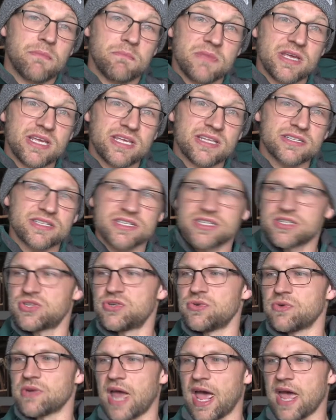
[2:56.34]
a means
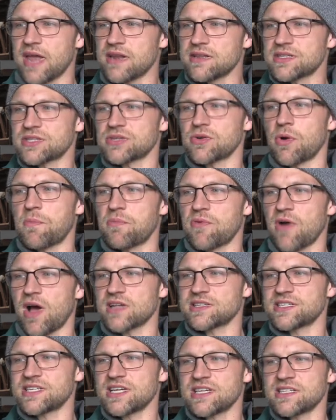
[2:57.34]
to an end. So a
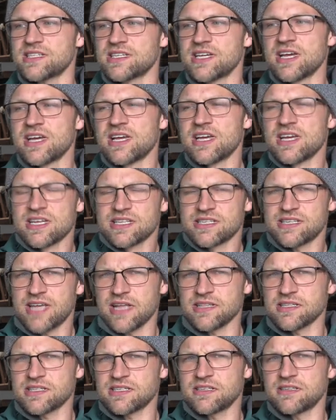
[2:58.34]
process
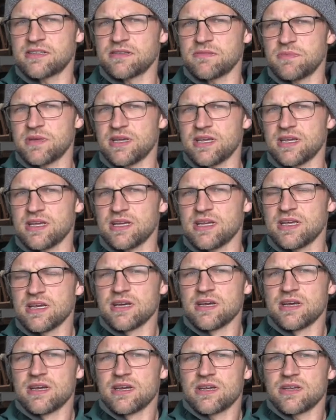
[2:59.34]
tends to be,
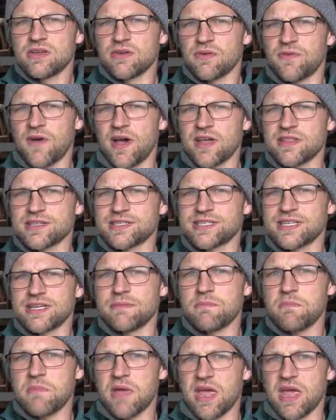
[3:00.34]
you'll find this in